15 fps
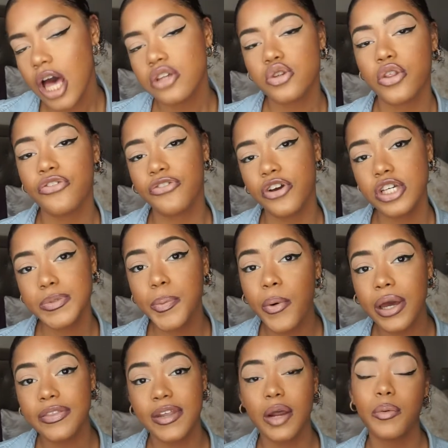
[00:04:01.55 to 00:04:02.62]
So the first
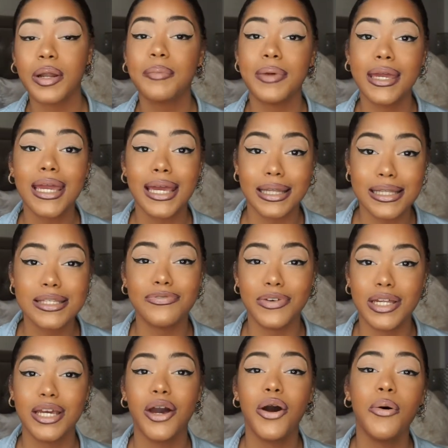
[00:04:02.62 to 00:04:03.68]
point that I want to make in this
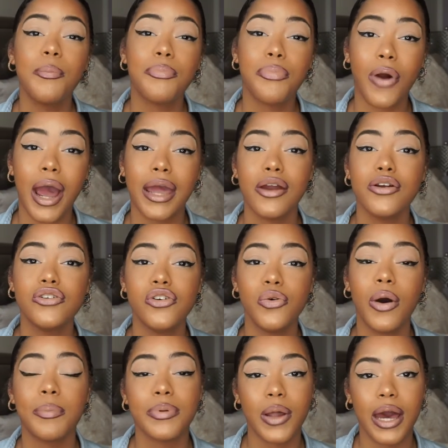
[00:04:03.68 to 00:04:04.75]
video prior to
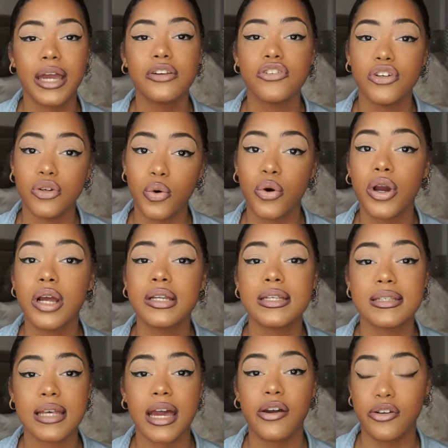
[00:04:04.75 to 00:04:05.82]
applying to your
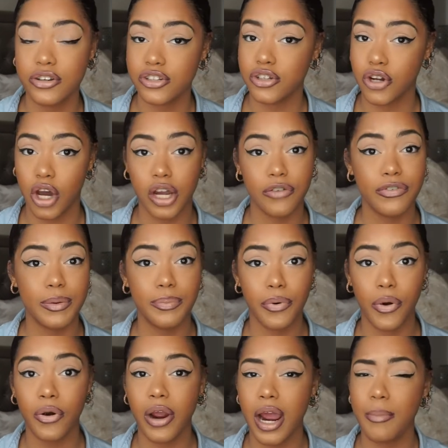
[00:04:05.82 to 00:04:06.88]
desired sonography
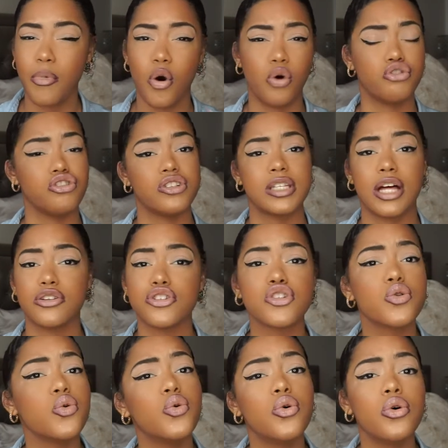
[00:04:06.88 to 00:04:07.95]
program, ultrasound
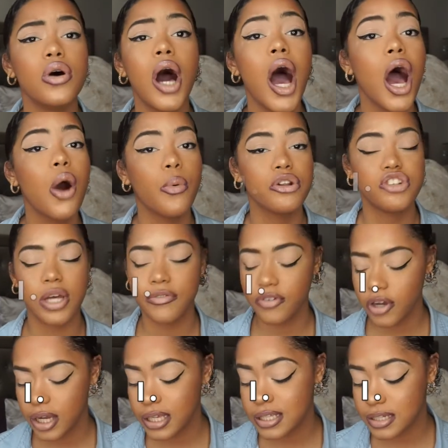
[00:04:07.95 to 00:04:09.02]
school,
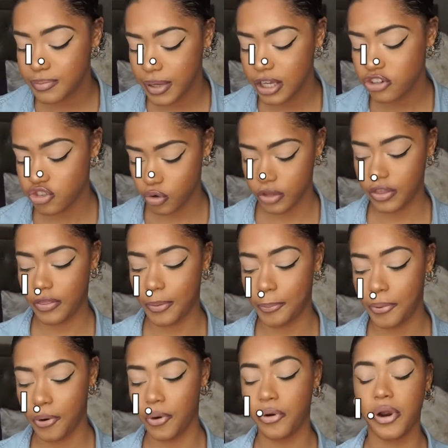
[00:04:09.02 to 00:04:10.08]
whichever, is to make sure that the
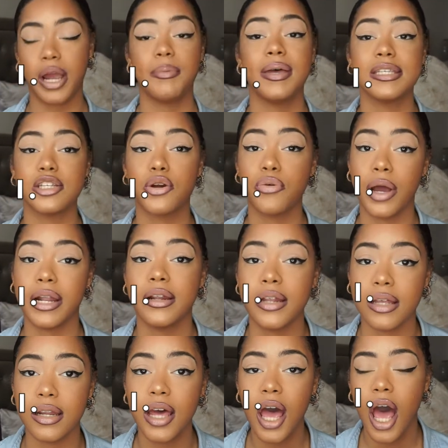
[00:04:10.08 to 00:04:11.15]
program is
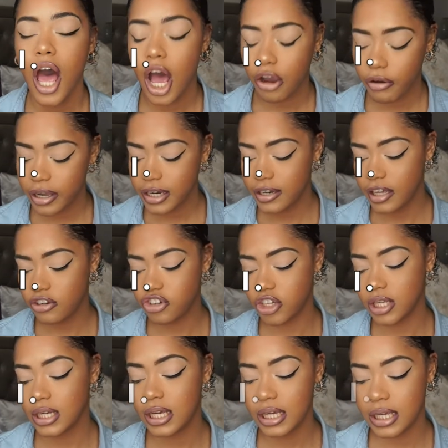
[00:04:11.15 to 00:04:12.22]
accredited.
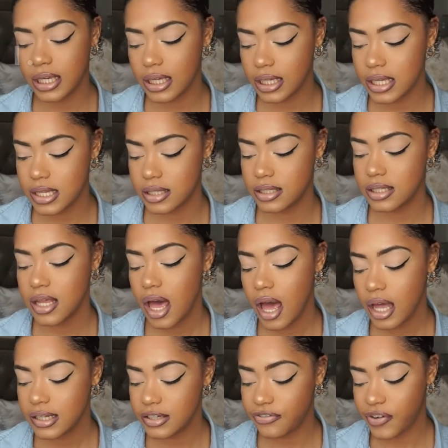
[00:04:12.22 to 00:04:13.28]
Accreditation is
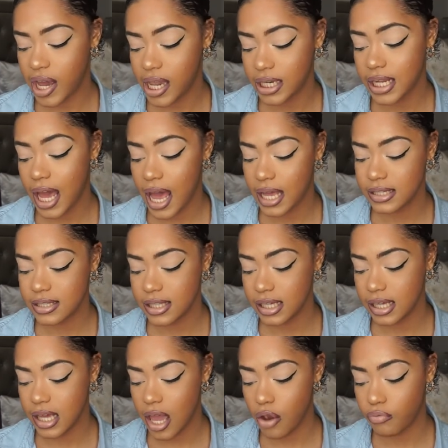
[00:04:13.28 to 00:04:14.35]
defined as
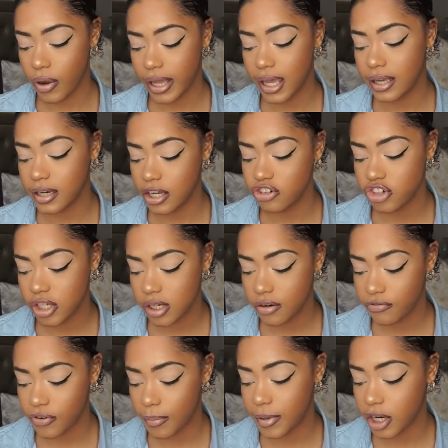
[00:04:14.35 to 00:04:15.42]
the recognition
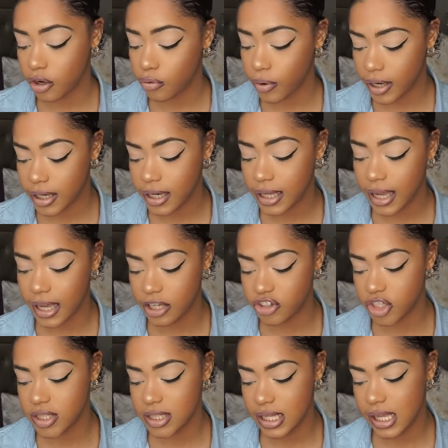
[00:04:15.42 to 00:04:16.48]
from an accrediting
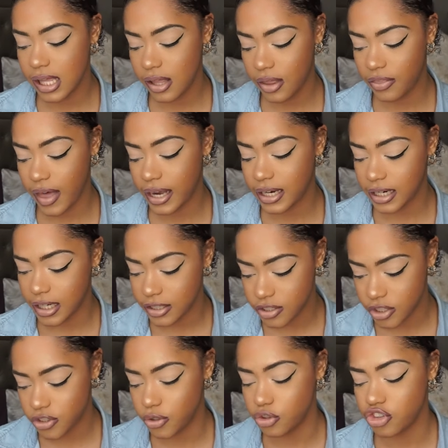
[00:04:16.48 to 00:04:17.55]
agency that an
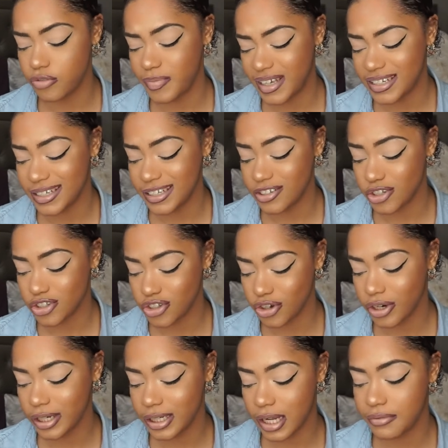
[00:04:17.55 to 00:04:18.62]
institution maintains a
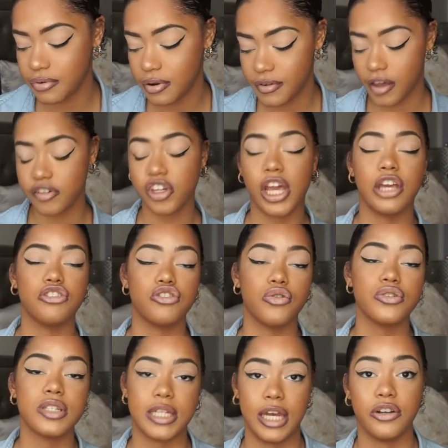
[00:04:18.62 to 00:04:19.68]
certain level of
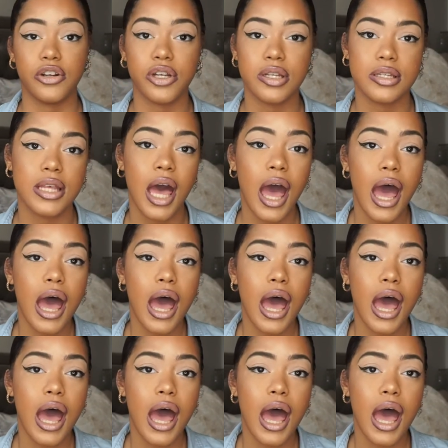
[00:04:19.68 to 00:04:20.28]
educational standards.